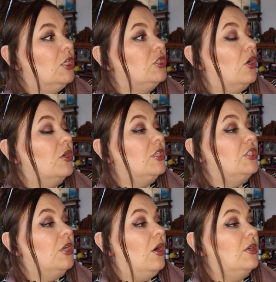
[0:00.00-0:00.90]
Dr.
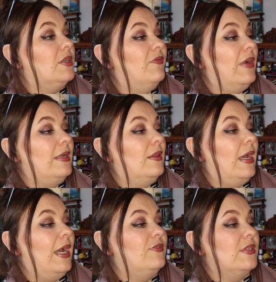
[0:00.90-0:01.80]
Jart Vital
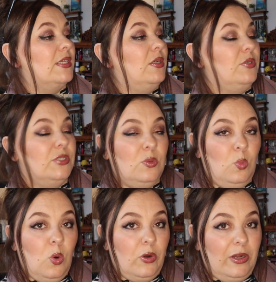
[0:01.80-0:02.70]
Hydra Solution
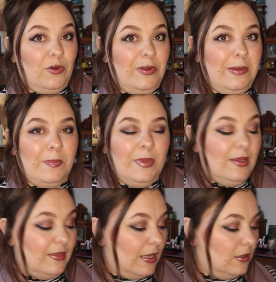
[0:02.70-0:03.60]
Water Cream.
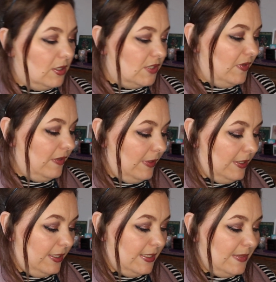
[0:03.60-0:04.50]
That looks really, really
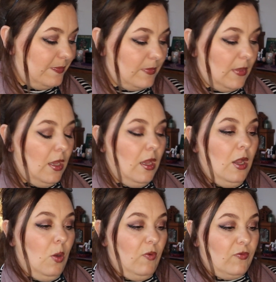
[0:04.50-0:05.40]
nice.
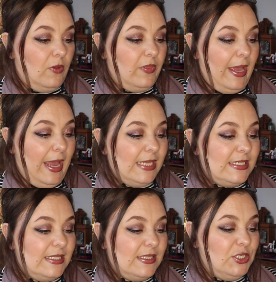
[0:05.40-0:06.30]
We've got the
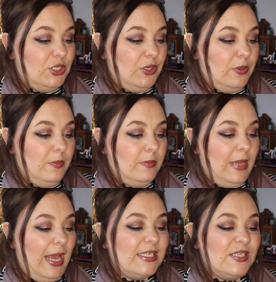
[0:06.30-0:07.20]
Estherderm.
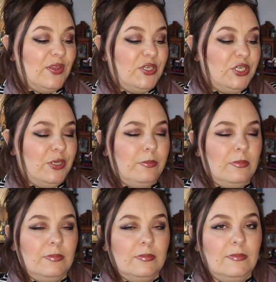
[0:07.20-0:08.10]
Estherderm
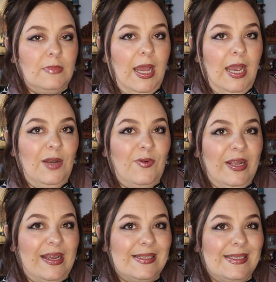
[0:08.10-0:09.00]

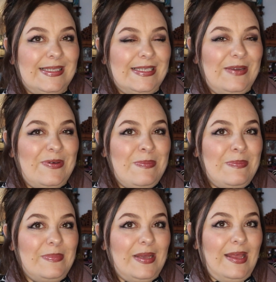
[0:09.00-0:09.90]
Hyaluronic Acid Serum.
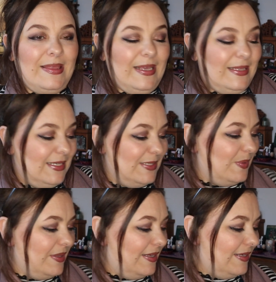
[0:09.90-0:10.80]
I think that's
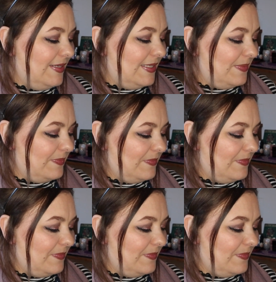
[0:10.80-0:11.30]
what that is.